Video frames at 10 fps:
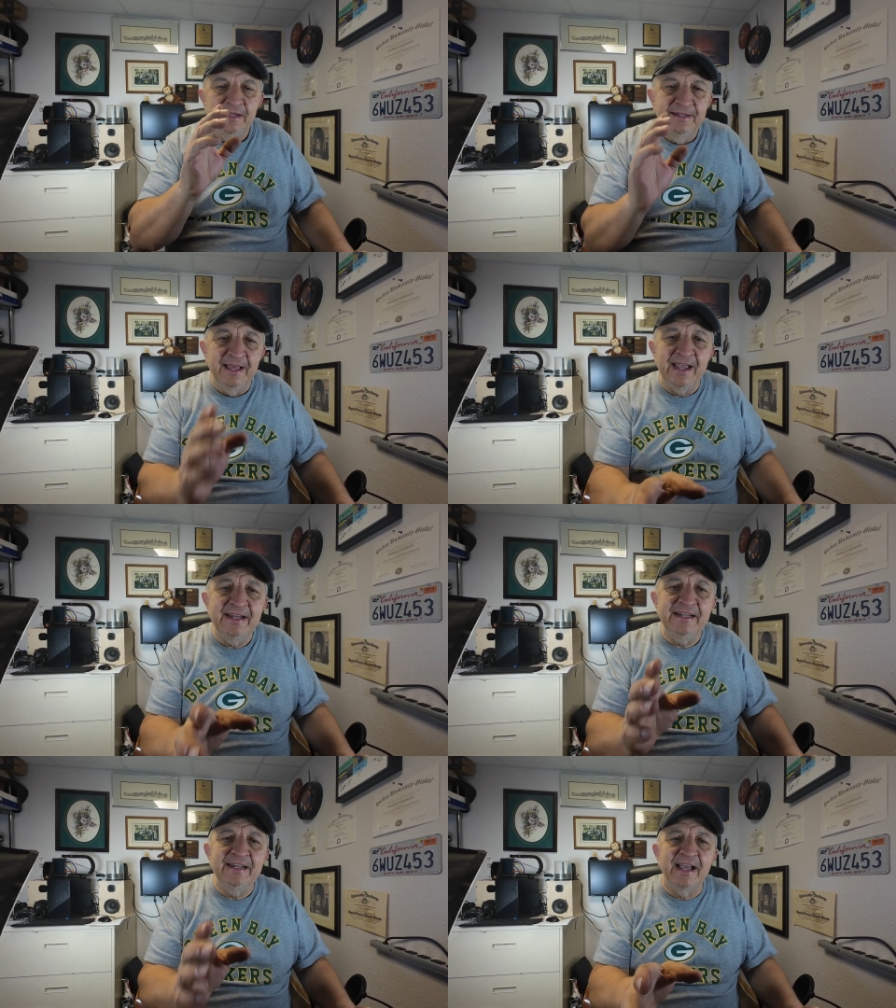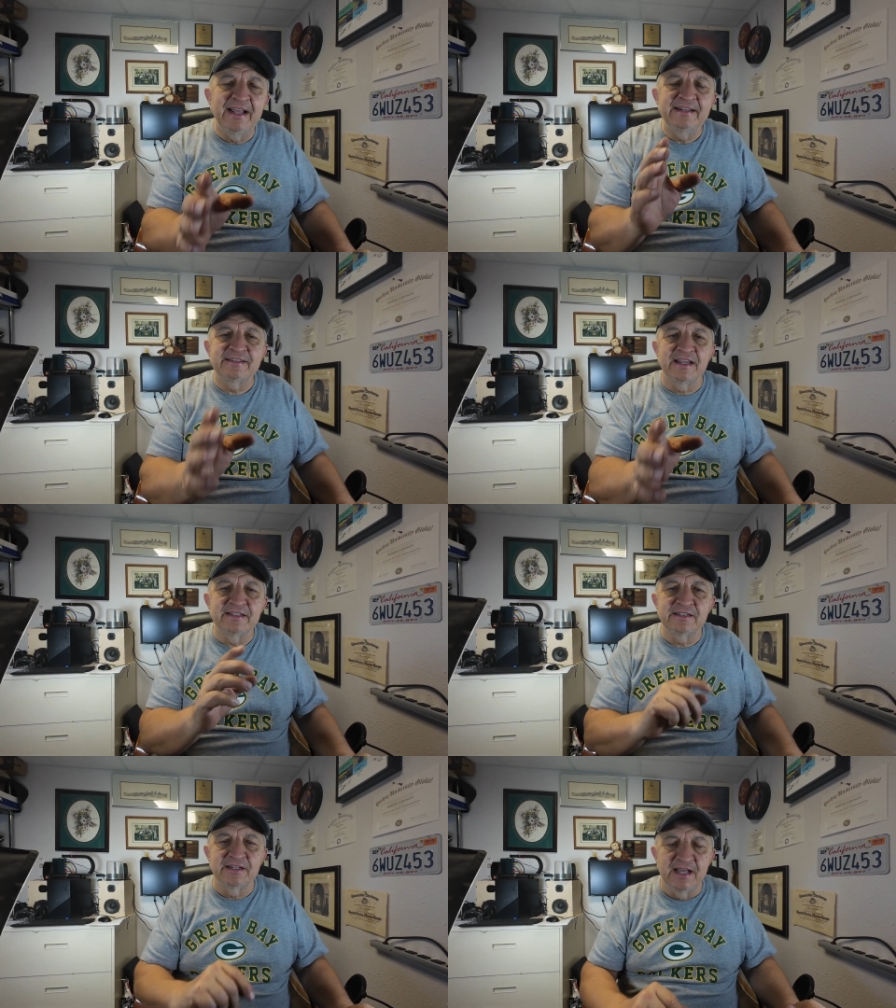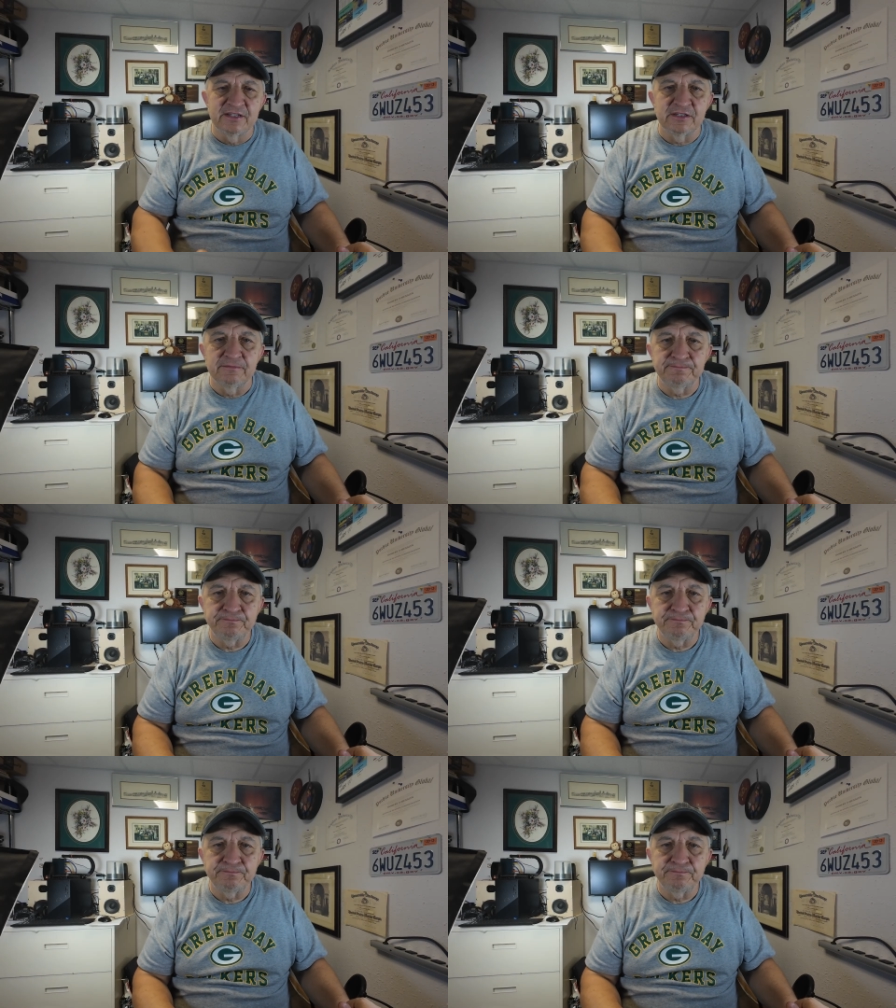99 cents a dozen.